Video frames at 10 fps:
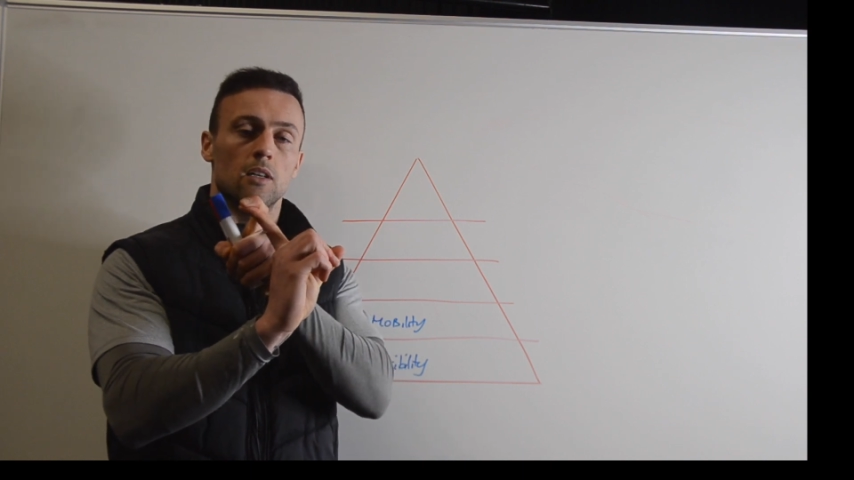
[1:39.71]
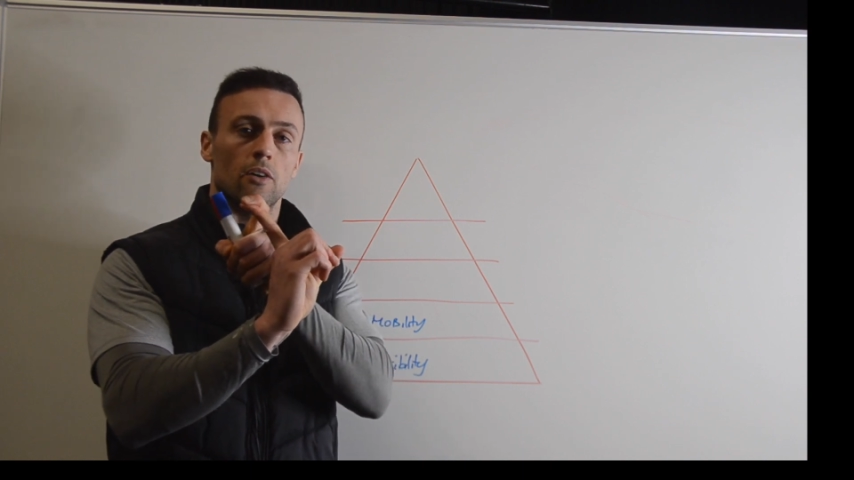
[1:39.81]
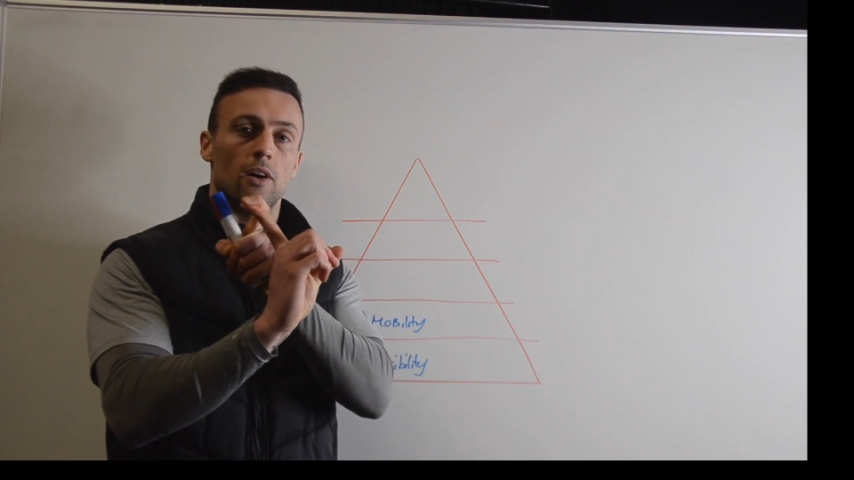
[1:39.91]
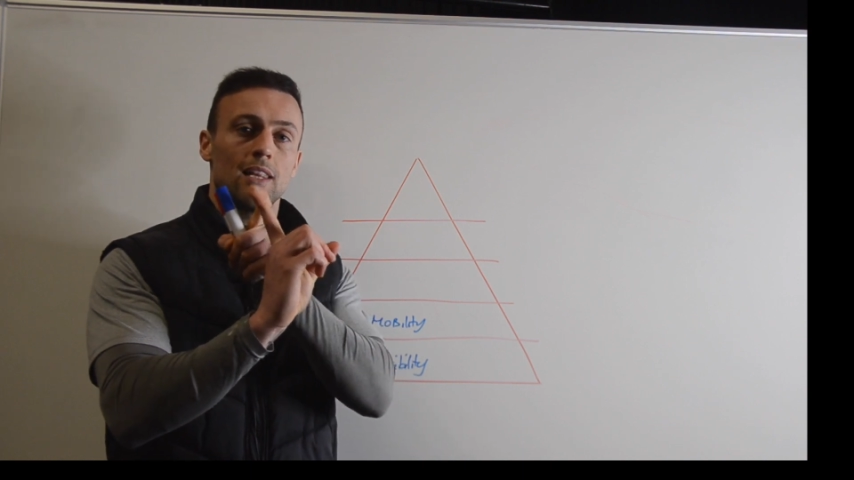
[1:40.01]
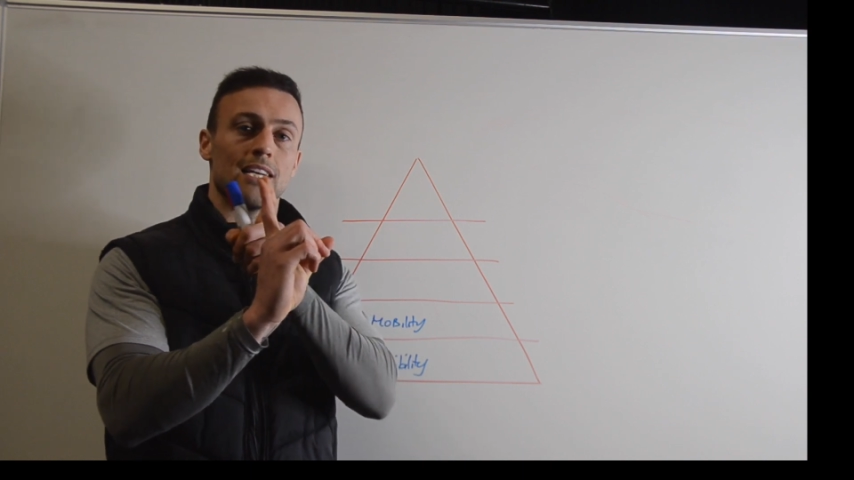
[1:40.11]
All
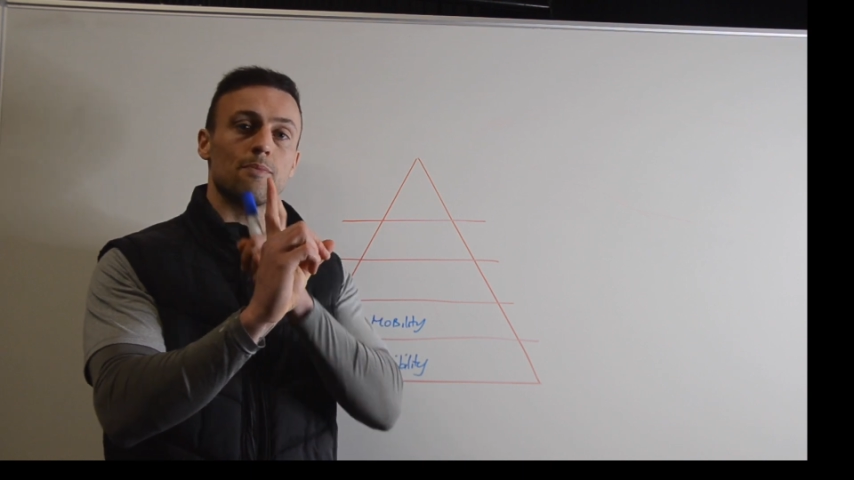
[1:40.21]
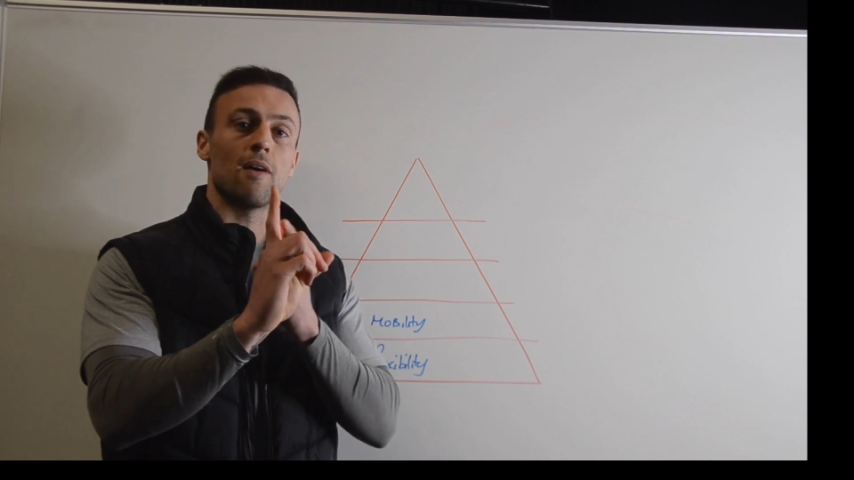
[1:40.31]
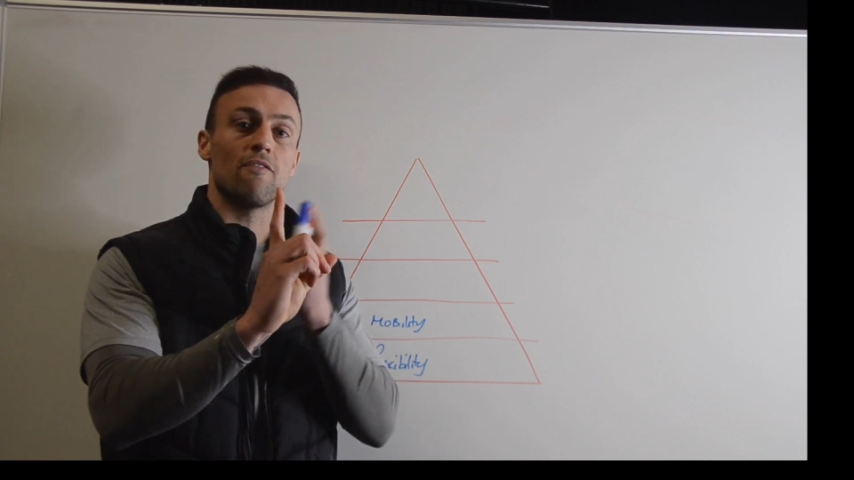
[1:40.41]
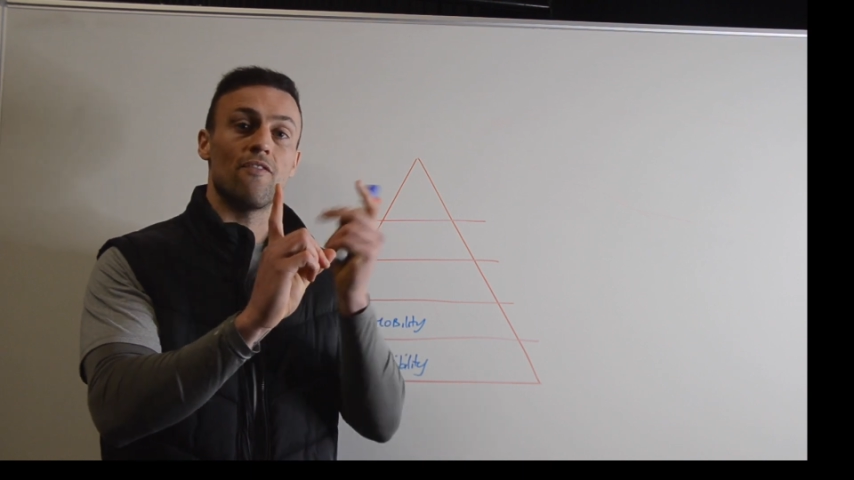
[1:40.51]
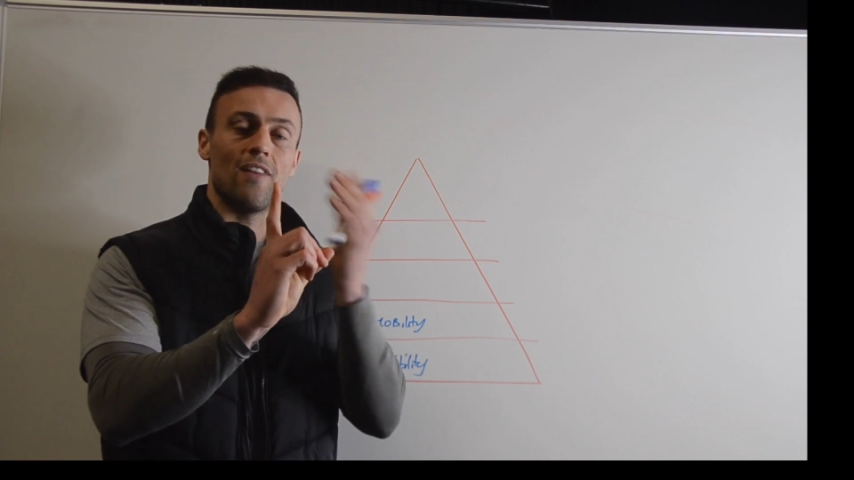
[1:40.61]
right, that's my
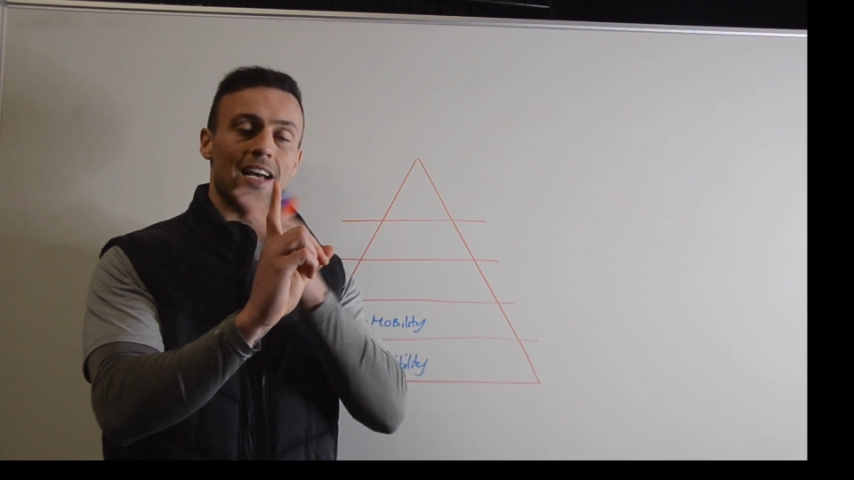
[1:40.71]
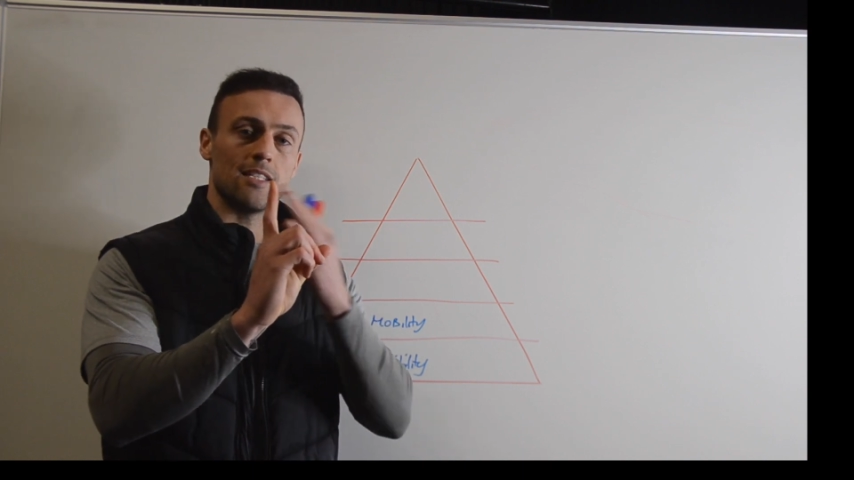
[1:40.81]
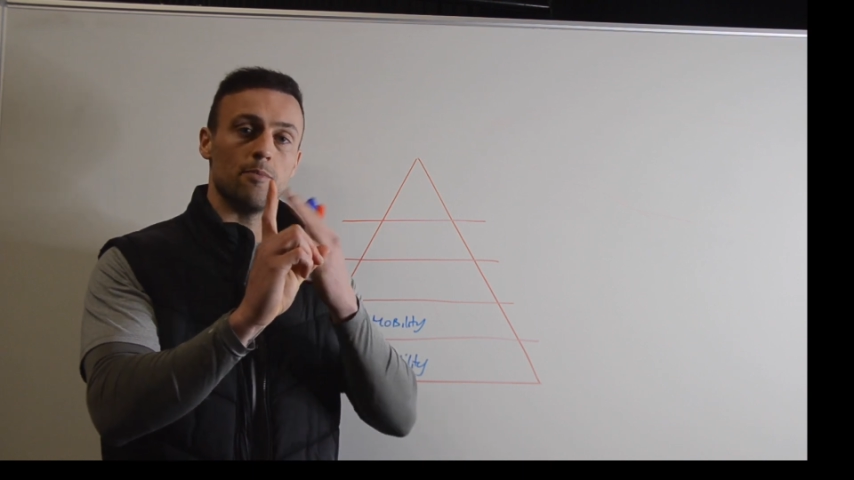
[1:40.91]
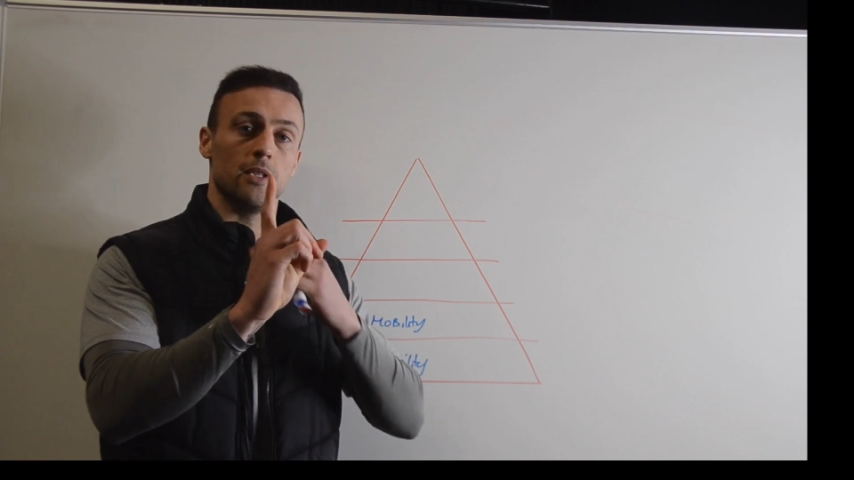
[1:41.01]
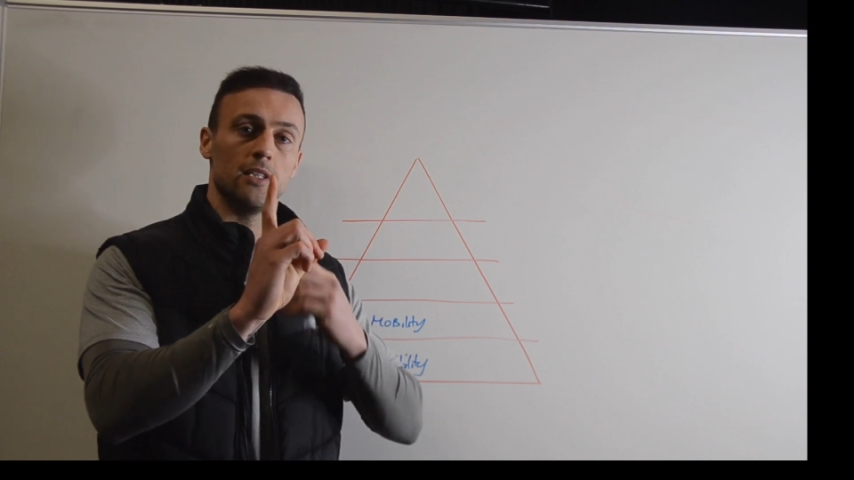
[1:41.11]

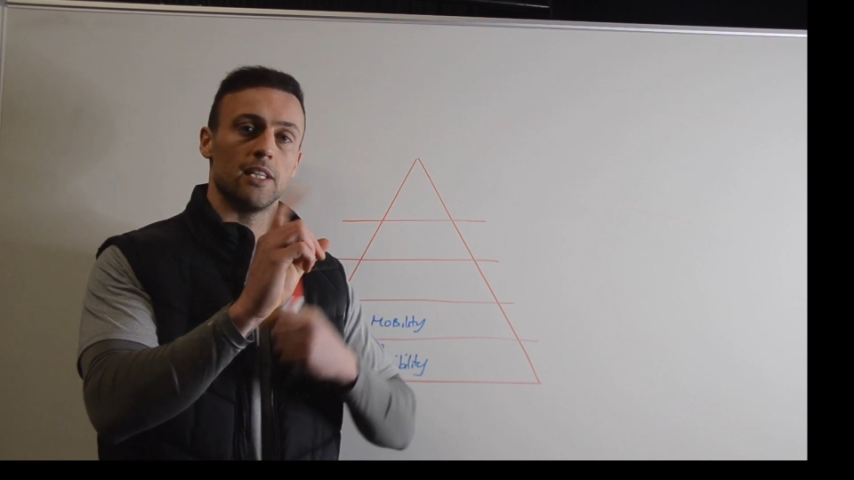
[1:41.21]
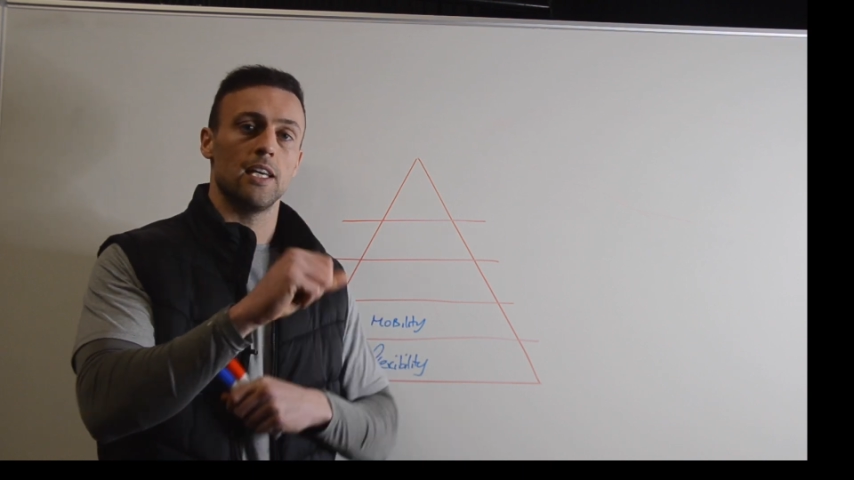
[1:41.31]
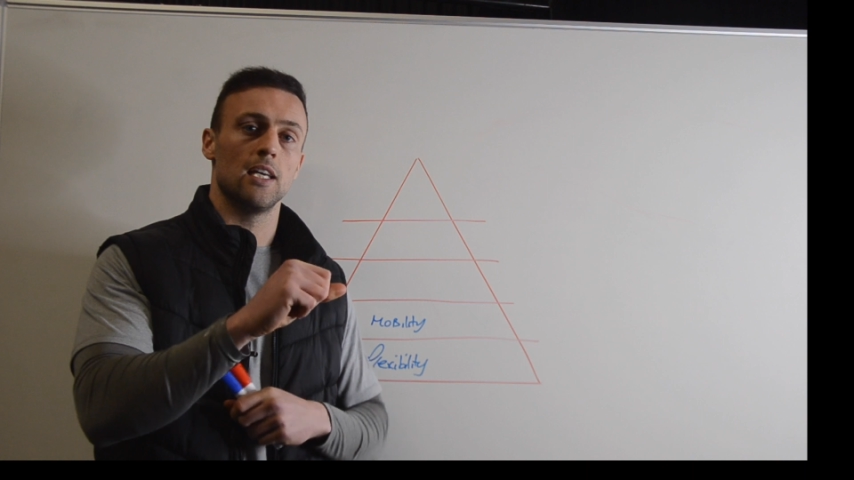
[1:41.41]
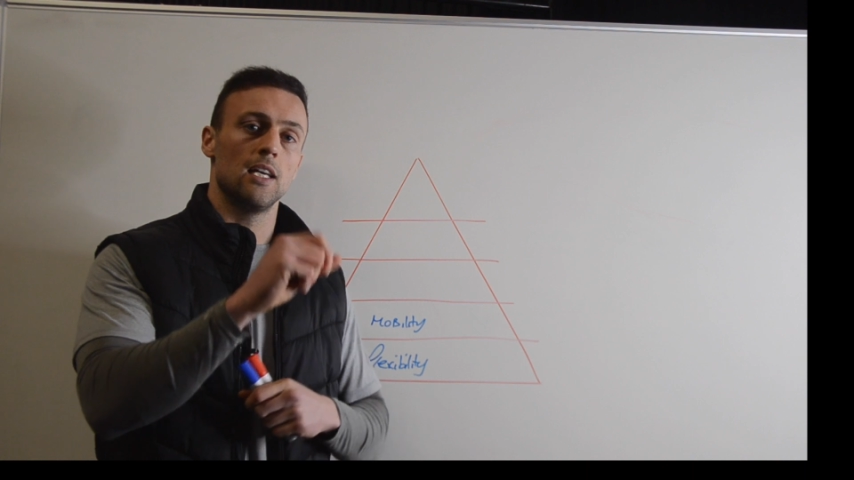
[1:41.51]
flexibility.